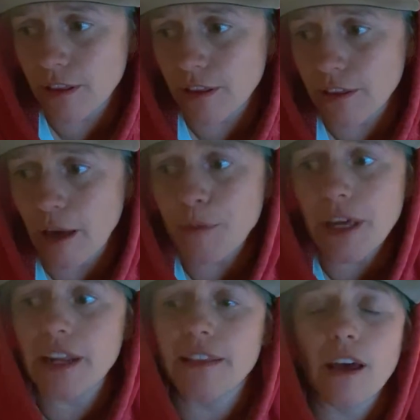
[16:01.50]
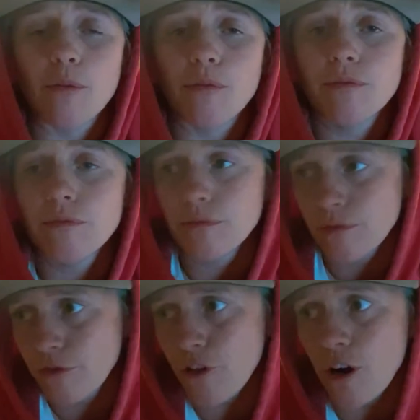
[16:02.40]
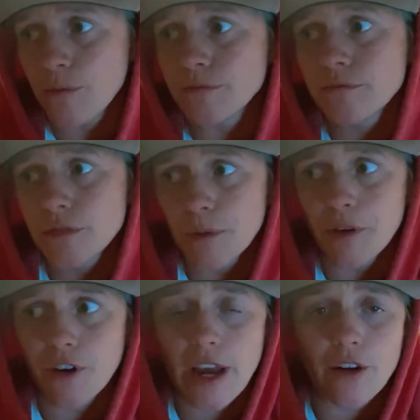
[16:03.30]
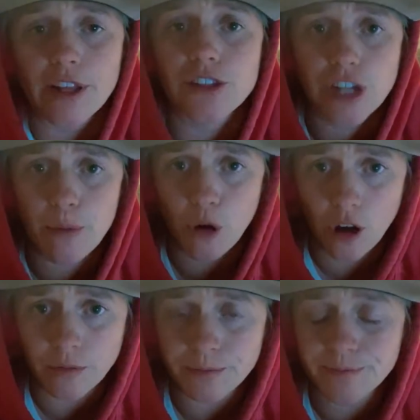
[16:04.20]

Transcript: them getting them from the Beaver Countyan's John Paul.